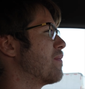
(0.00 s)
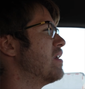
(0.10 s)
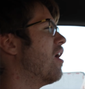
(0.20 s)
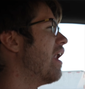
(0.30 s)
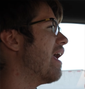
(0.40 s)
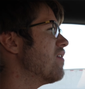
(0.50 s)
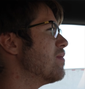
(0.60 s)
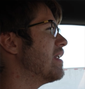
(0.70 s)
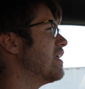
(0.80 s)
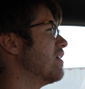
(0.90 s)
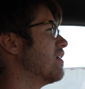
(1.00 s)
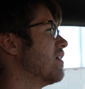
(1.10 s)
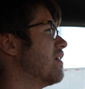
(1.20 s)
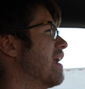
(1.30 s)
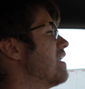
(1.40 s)
but not everybody
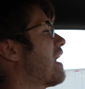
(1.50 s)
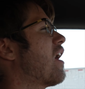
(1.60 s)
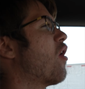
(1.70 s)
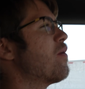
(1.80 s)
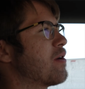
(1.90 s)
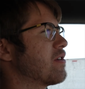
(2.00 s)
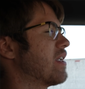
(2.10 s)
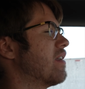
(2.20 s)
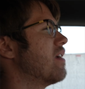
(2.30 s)
is a car person.